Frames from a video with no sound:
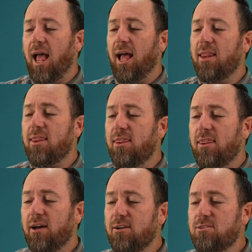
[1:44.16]
And
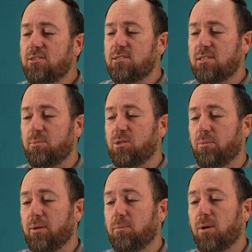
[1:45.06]
those
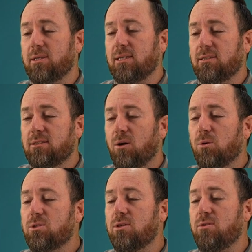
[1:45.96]
subatomic particles are
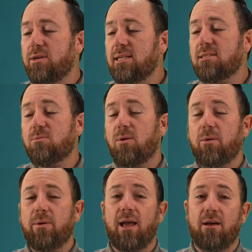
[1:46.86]
also the reason why
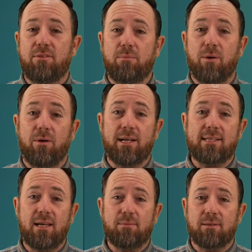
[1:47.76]
we have the periodic
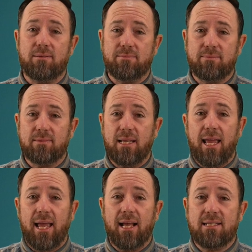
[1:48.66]
table.
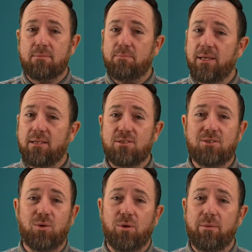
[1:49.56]
It's a big
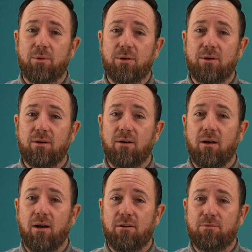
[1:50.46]
storybook
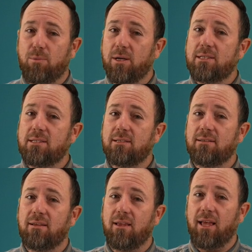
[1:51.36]
of what
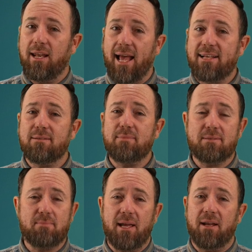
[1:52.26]
an atom
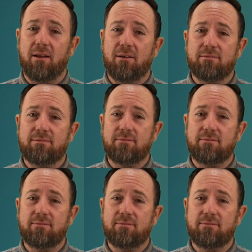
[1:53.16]
is made out of.